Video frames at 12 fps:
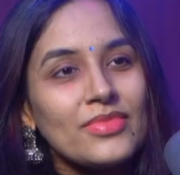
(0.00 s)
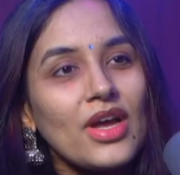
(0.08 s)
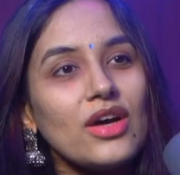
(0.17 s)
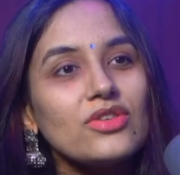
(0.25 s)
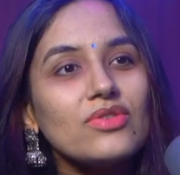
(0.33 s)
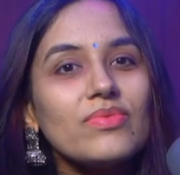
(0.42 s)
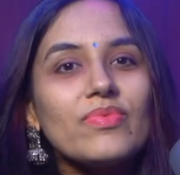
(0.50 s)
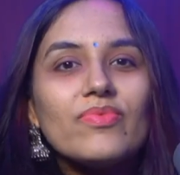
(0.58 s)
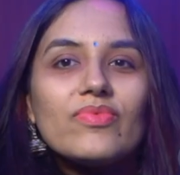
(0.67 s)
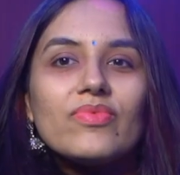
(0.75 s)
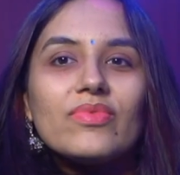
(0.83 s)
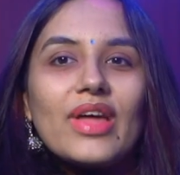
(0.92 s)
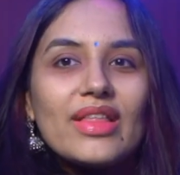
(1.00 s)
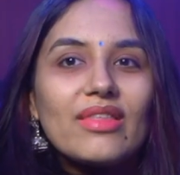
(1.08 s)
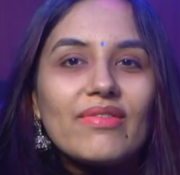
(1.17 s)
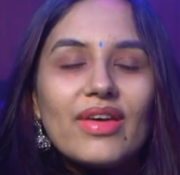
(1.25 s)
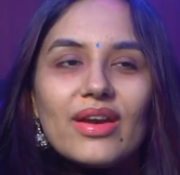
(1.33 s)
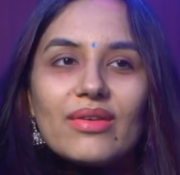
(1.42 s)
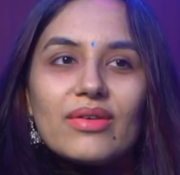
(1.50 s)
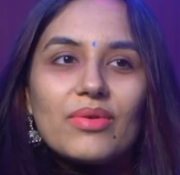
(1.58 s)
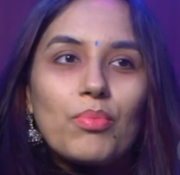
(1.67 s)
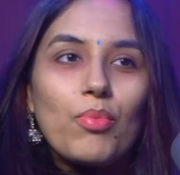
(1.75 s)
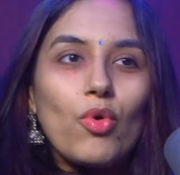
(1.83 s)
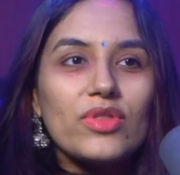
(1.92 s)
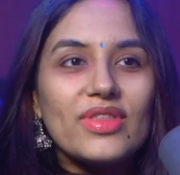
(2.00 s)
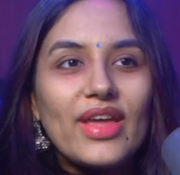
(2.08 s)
So that's where both